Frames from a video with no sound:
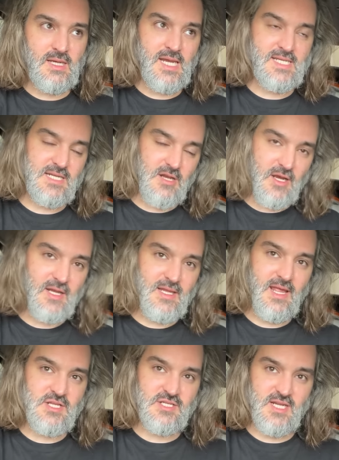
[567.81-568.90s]
He said, luckily
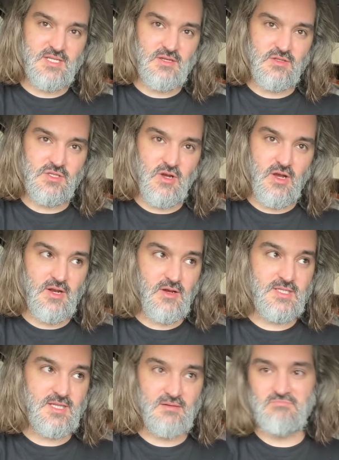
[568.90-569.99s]
the engineer's on site. And I
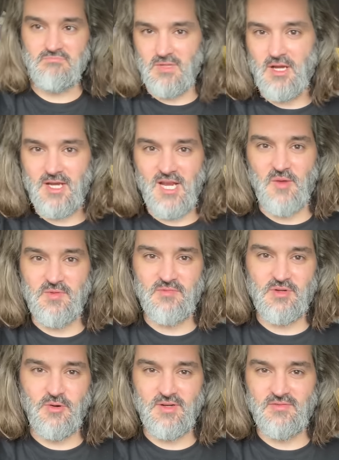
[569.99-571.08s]
said, luckily I've been
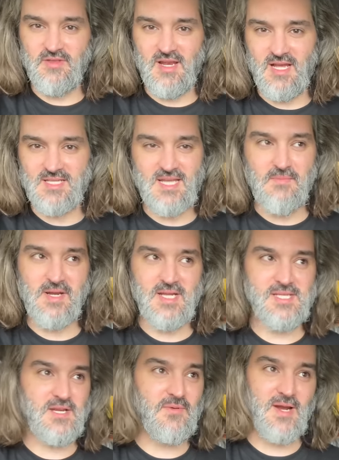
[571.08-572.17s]
recording for the last 10 minutes
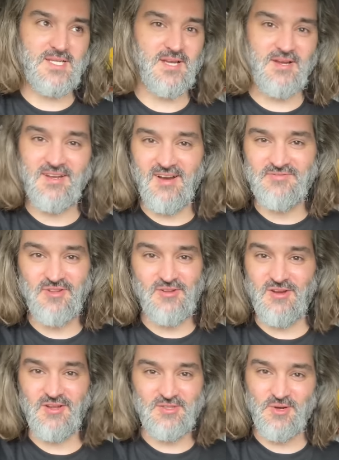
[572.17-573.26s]
anyway, so I've not
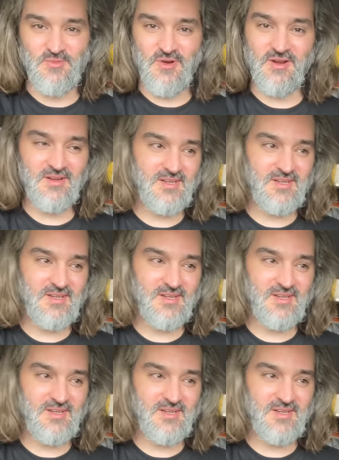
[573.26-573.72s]
locked the door, bro.